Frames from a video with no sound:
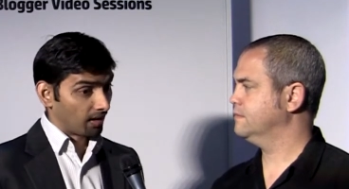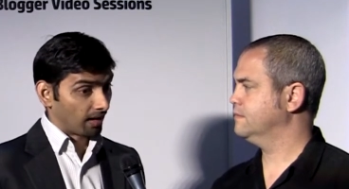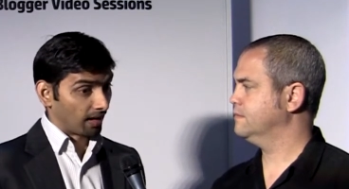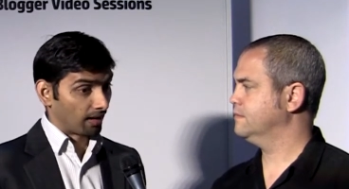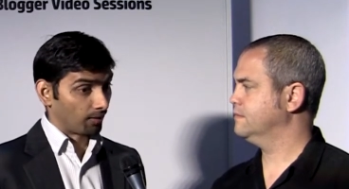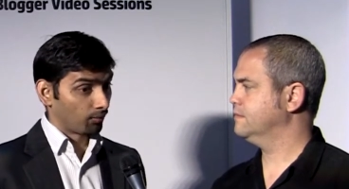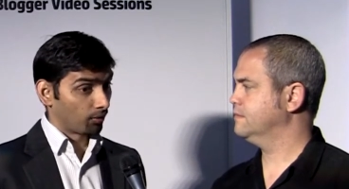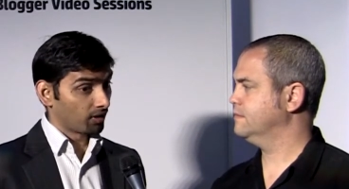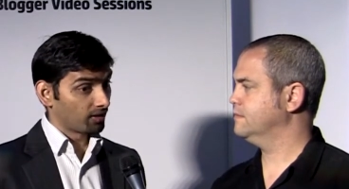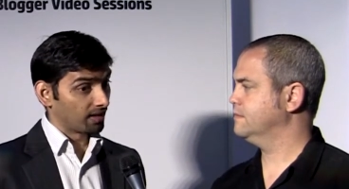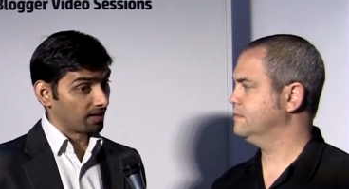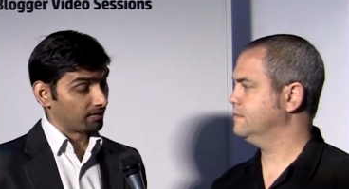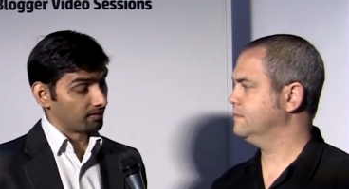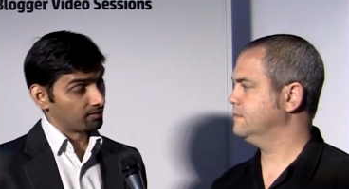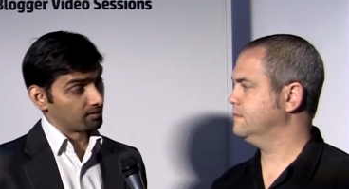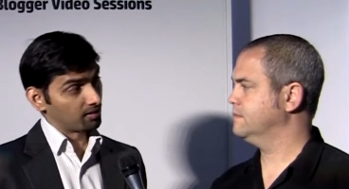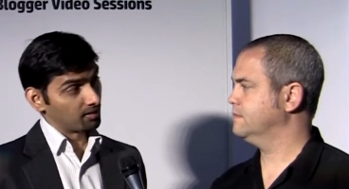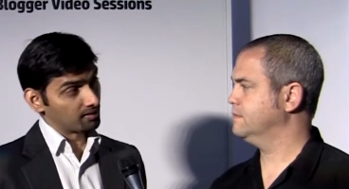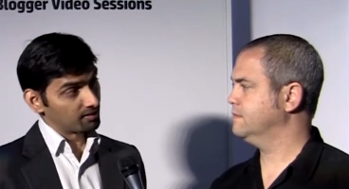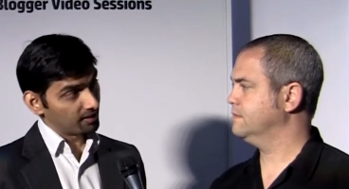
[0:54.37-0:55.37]
Speaker 1: and what that
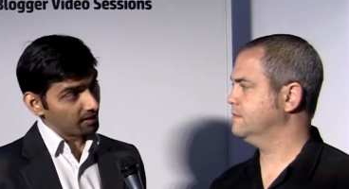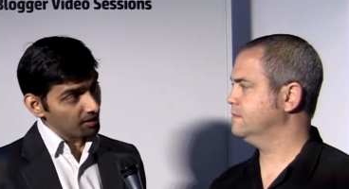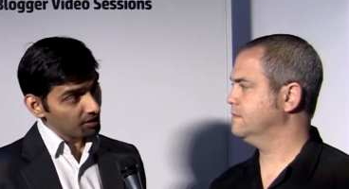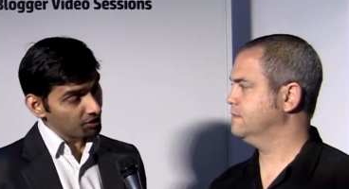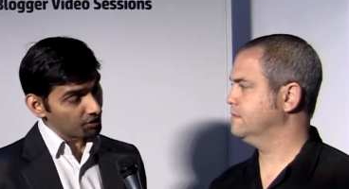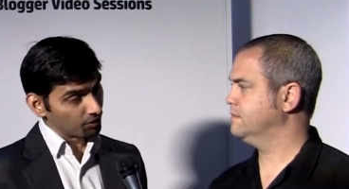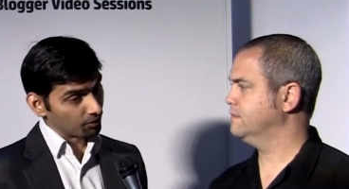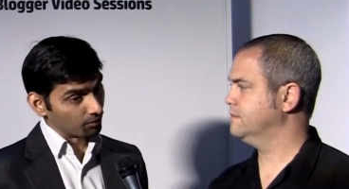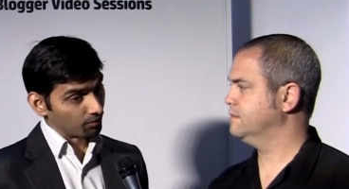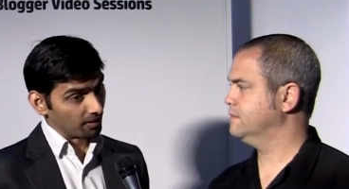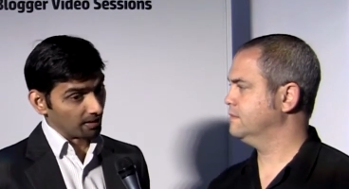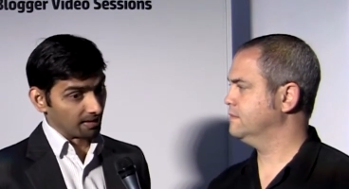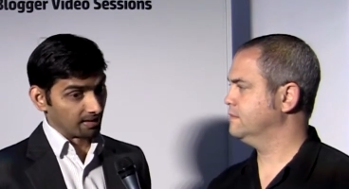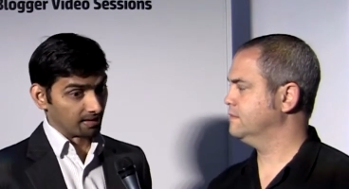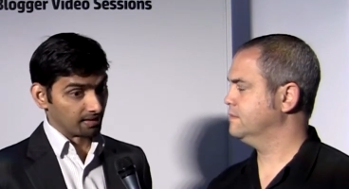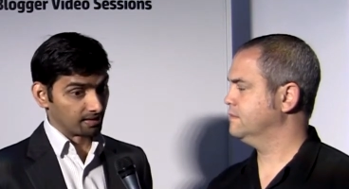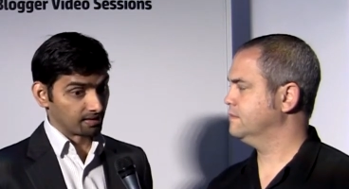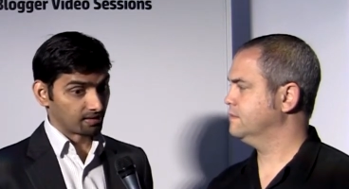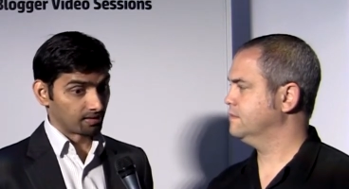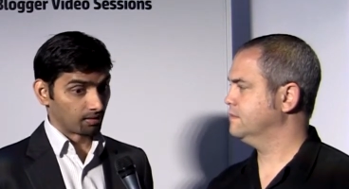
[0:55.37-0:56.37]
results into
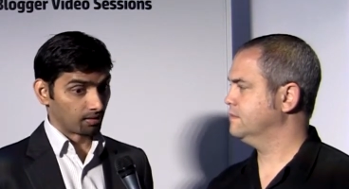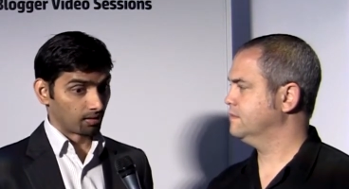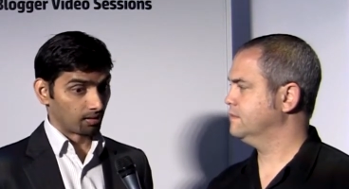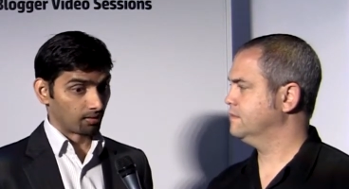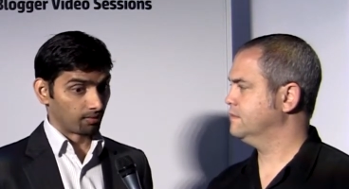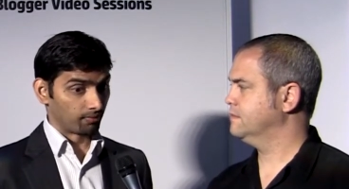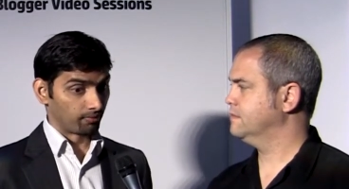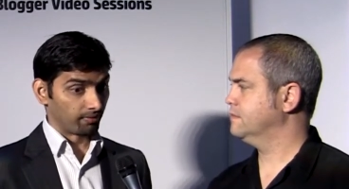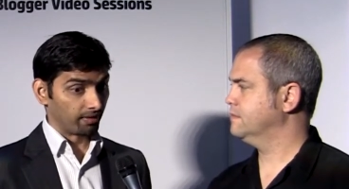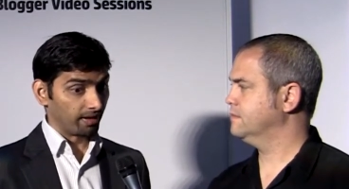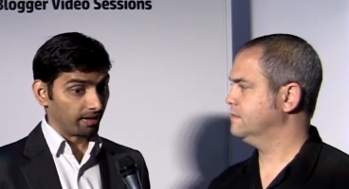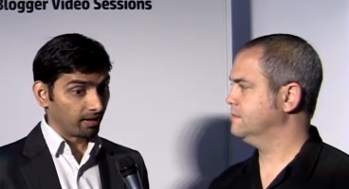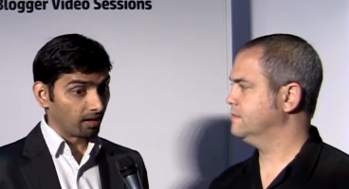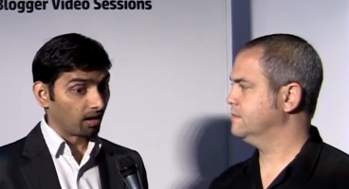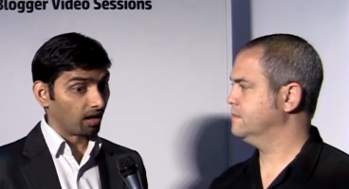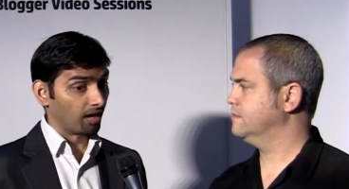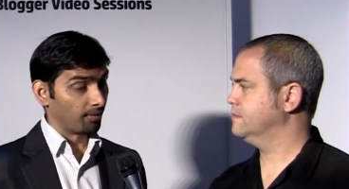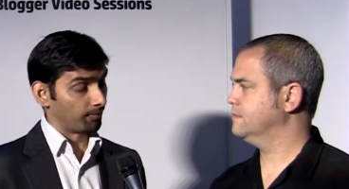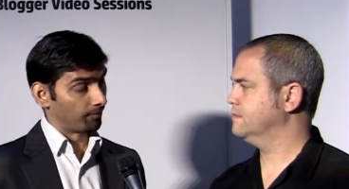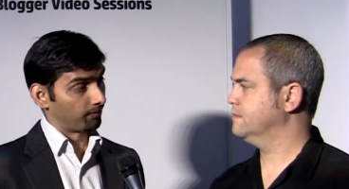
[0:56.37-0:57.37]
is uh, very
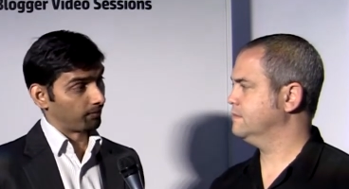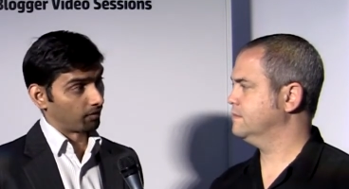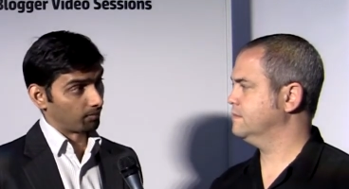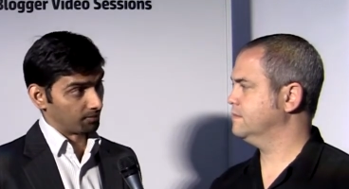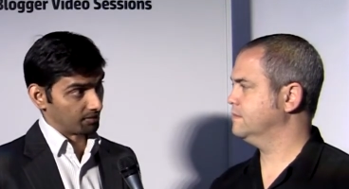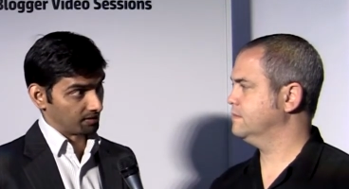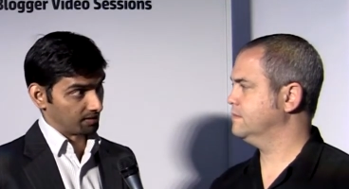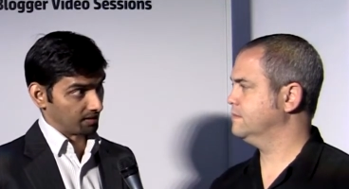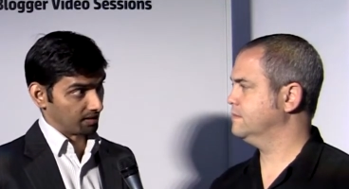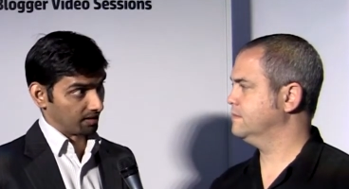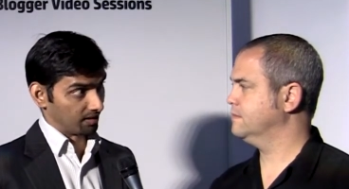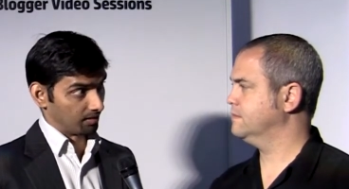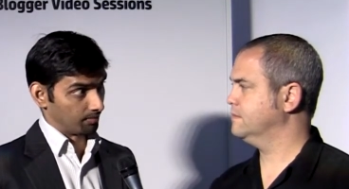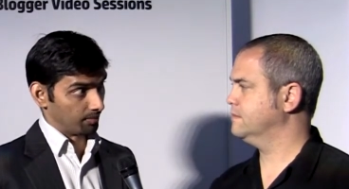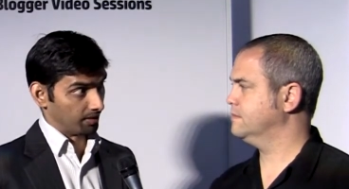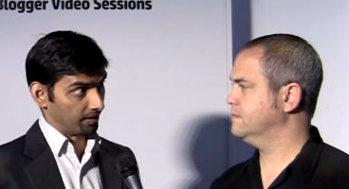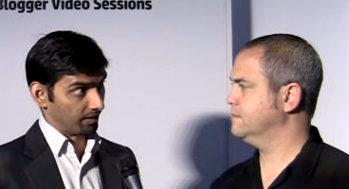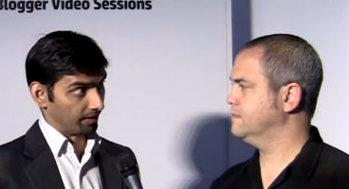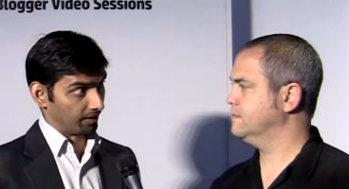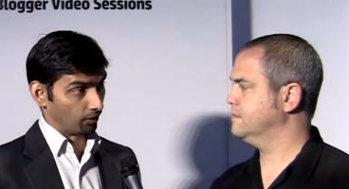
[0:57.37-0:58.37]
high performance
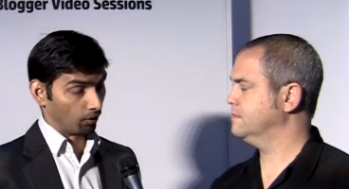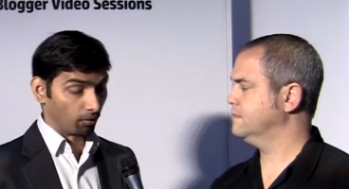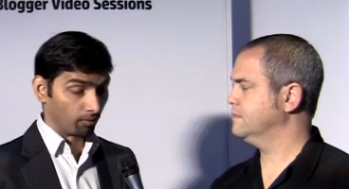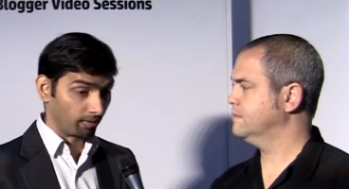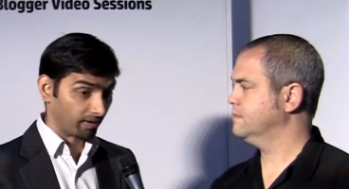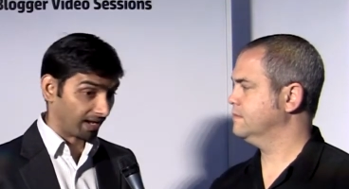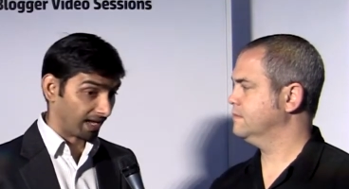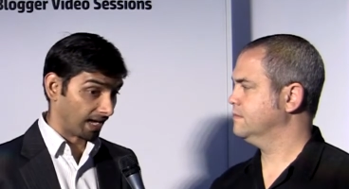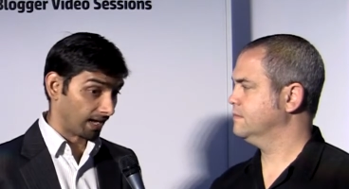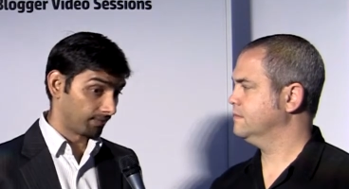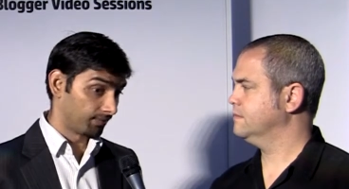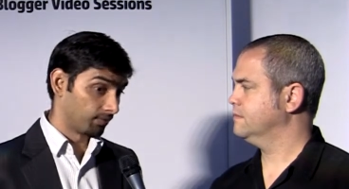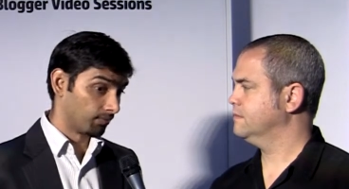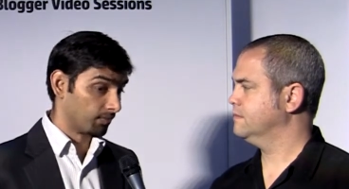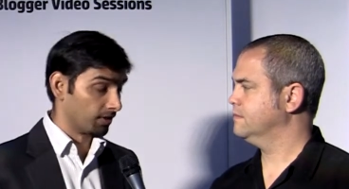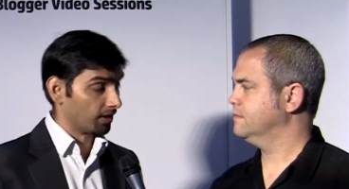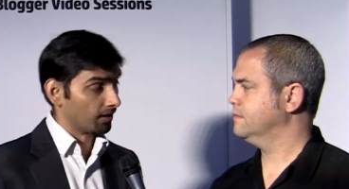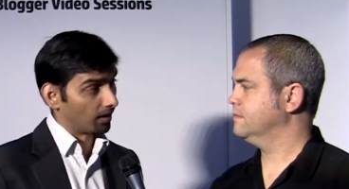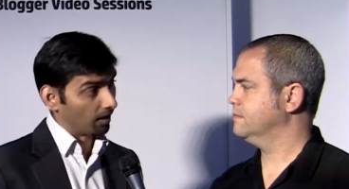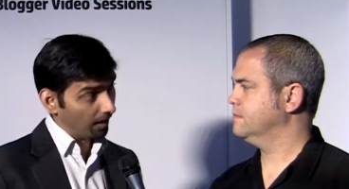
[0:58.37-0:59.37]
scalability, over half a
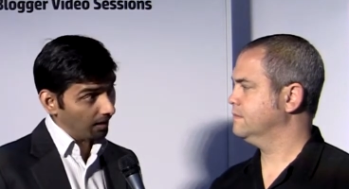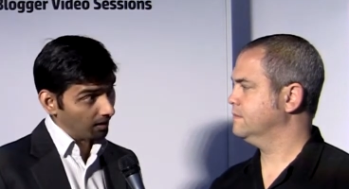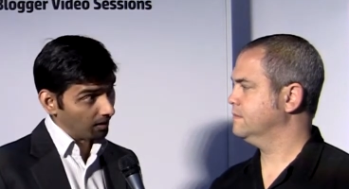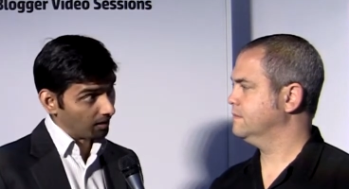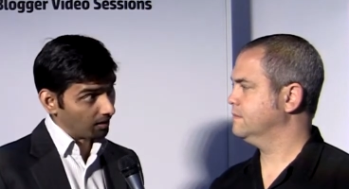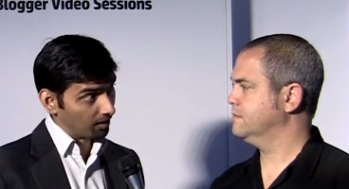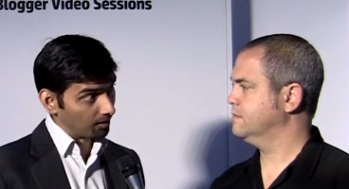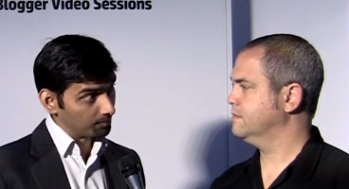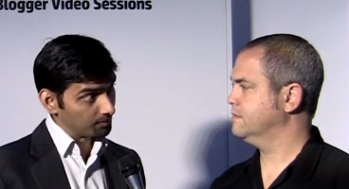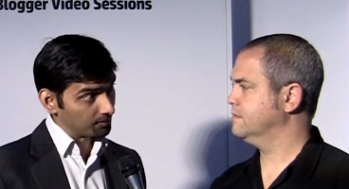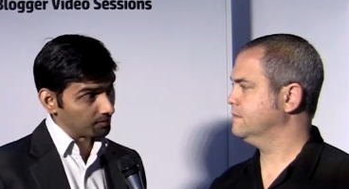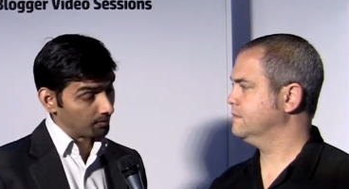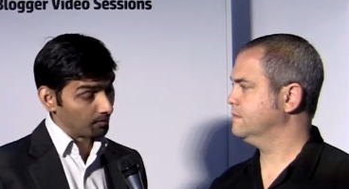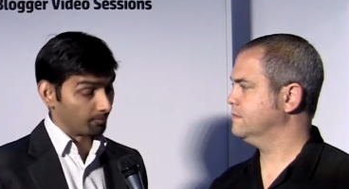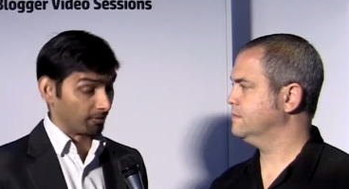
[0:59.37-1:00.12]
million I O P S,